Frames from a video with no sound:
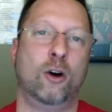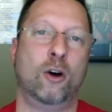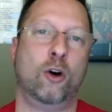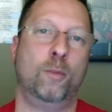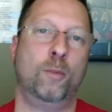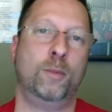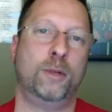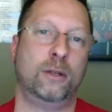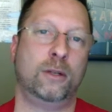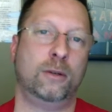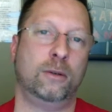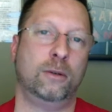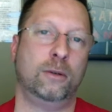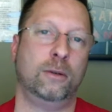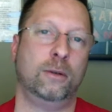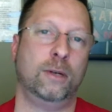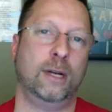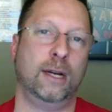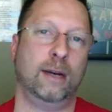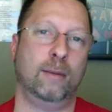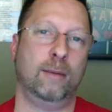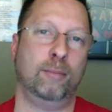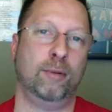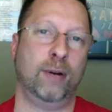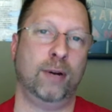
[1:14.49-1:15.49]
hope
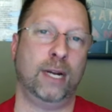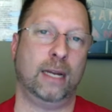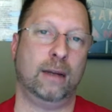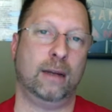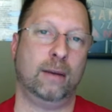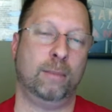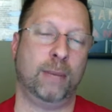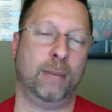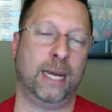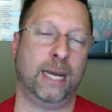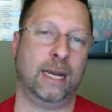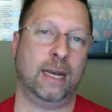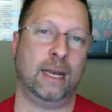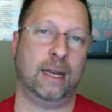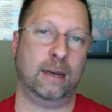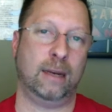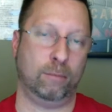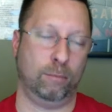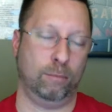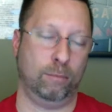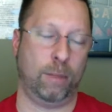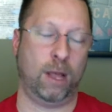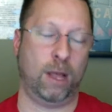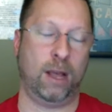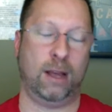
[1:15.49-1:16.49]
to bring
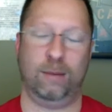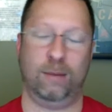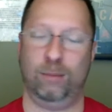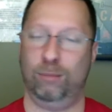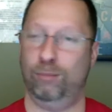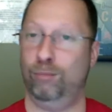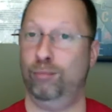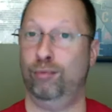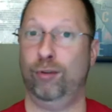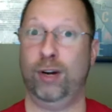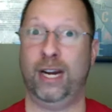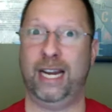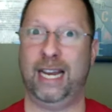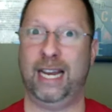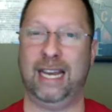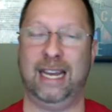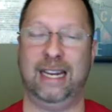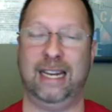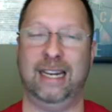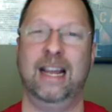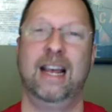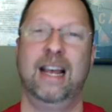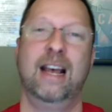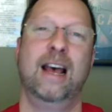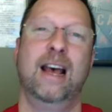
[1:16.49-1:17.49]

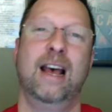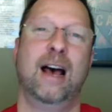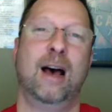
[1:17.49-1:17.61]
in